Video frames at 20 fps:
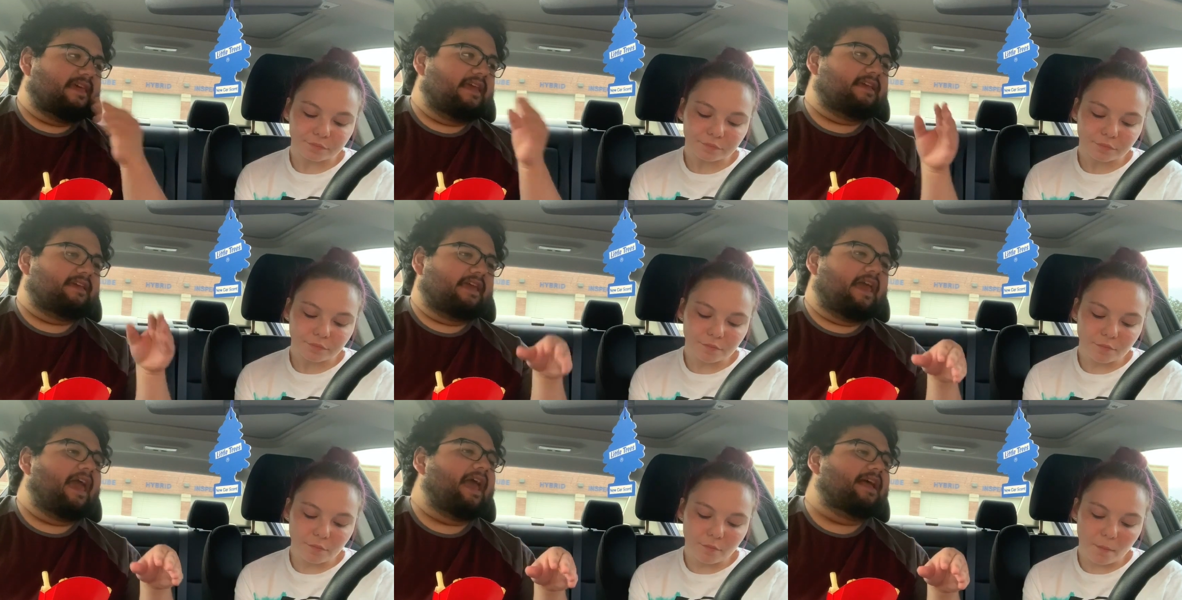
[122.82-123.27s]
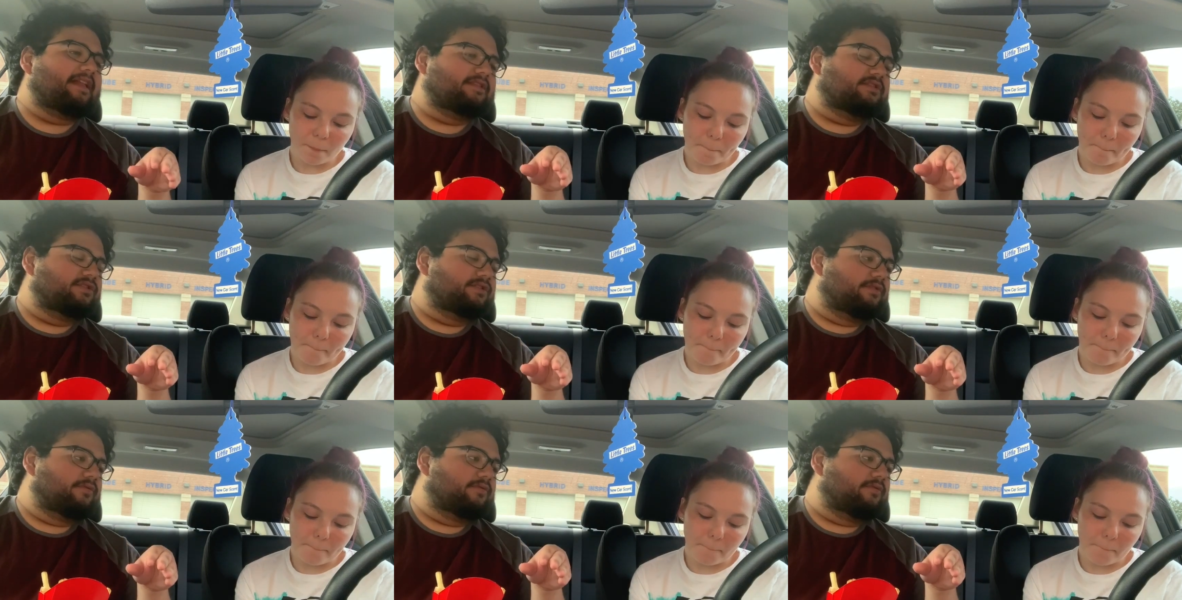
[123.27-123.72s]
Speaker 1: they can
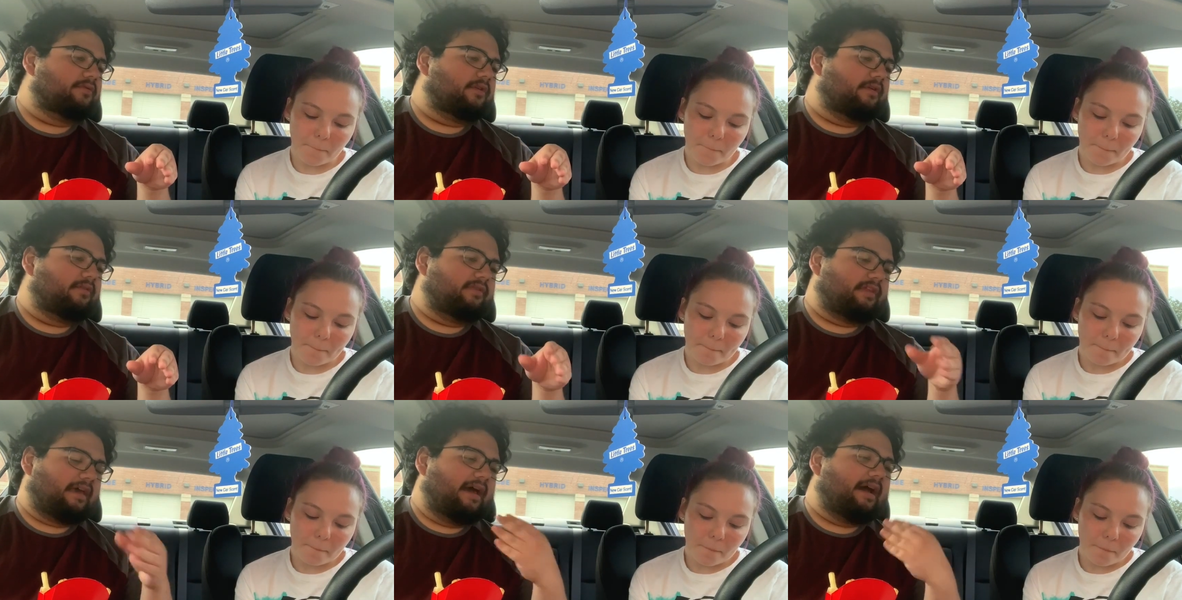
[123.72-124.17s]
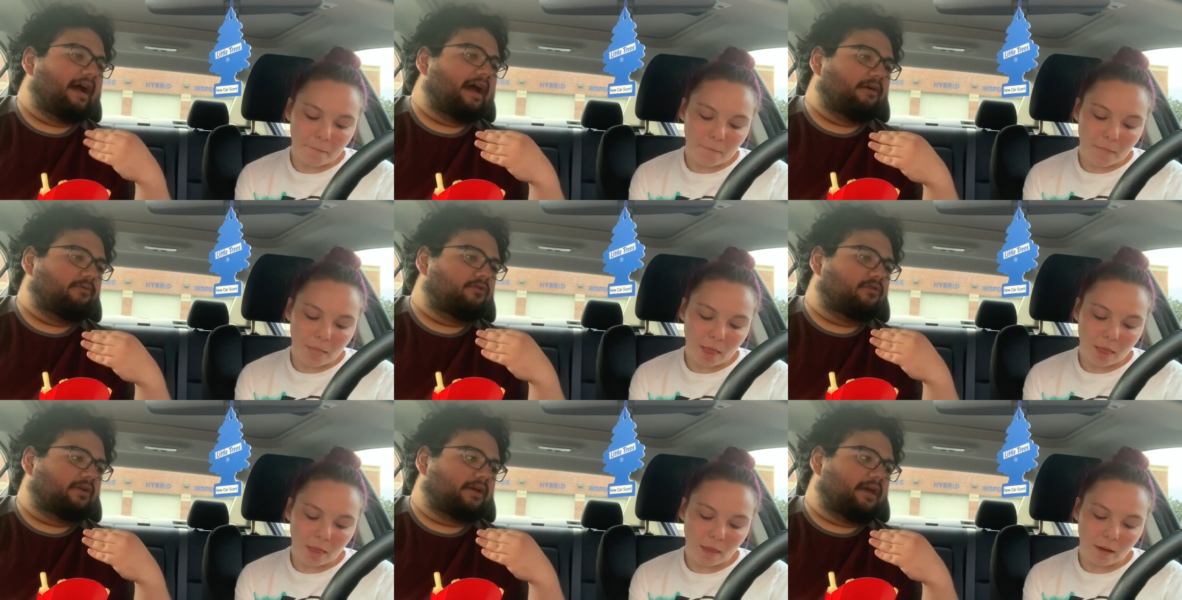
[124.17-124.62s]
do that I
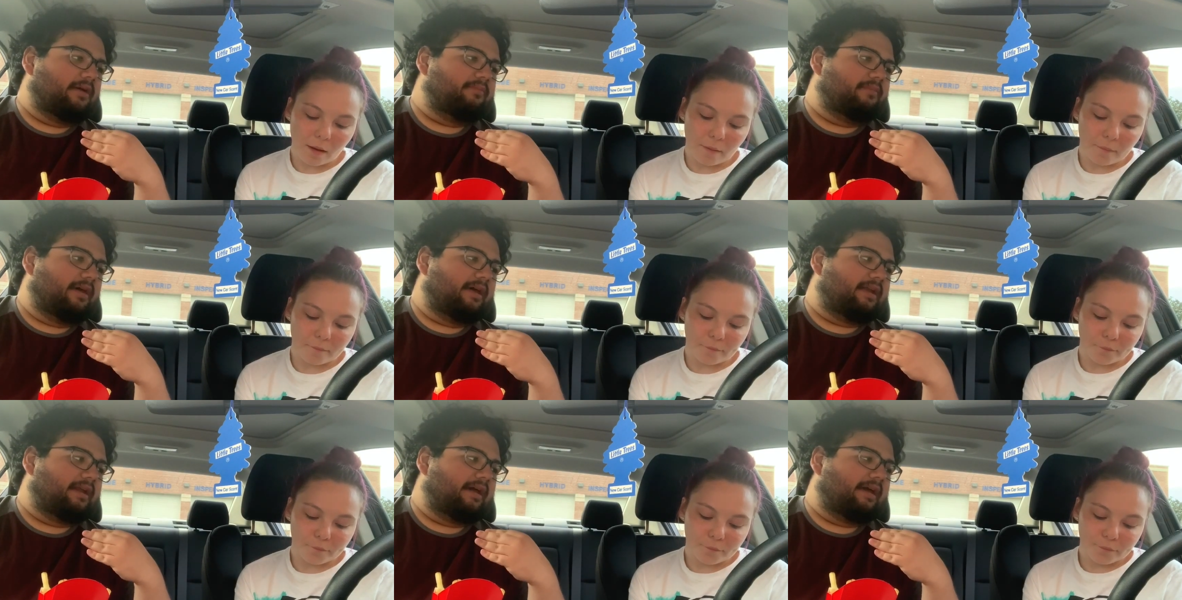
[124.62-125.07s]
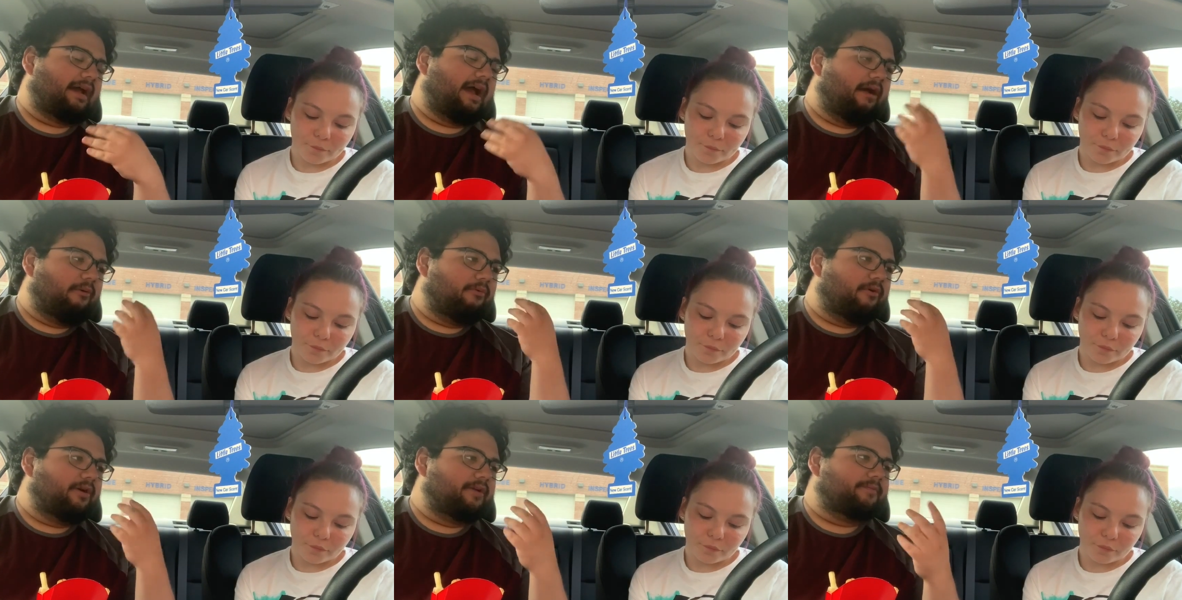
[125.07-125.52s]
won't get mad at. I
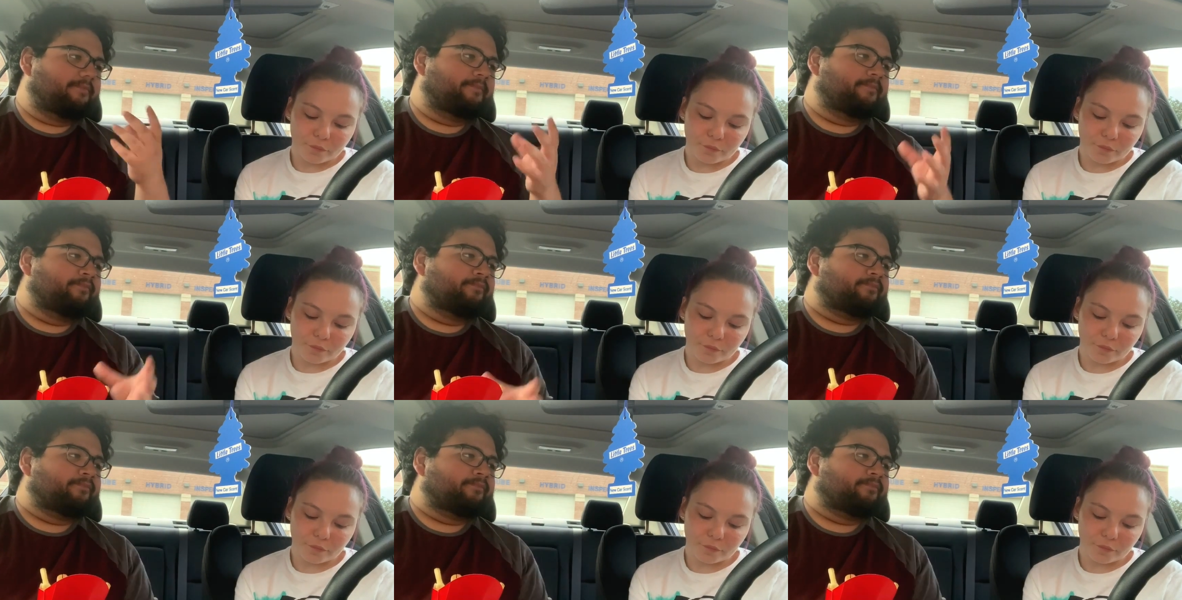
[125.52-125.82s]
want